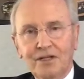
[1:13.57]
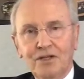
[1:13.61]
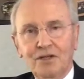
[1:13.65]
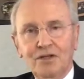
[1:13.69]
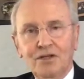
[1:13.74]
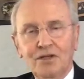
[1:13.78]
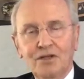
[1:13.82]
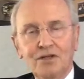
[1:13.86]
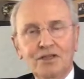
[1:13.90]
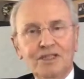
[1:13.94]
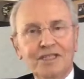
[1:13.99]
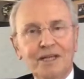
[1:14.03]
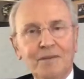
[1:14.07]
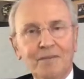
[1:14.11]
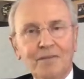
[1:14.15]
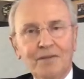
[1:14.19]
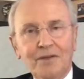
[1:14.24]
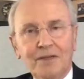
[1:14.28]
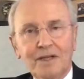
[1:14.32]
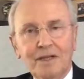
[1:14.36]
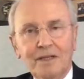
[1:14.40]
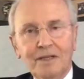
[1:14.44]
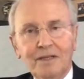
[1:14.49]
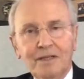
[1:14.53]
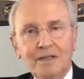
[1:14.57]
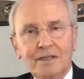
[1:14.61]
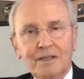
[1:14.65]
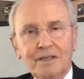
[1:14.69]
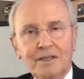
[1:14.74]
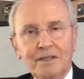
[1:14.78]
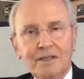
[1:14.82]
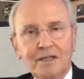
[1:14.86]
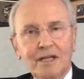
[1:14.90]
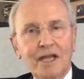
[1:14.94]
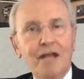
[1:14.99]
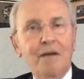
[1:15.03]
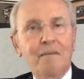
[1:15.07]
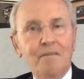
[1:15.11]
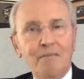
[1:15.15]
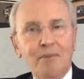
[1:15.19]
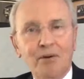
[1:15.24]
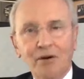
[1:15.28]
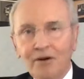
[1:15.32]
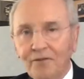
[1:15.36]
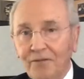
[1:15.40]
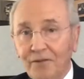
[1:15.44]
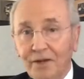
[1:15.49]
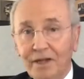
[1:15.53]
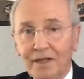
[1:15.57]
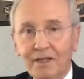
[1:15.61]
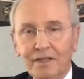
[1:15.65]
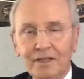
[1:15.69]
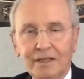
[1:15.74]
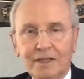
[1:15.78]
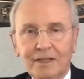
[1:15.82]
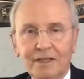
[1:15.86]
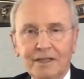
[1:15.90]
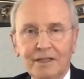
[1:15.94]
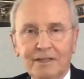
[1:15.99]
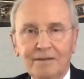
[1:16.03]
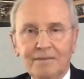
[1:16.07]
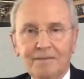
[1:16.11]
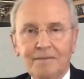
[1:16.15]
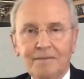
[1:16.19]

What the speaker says: to do something imperfectly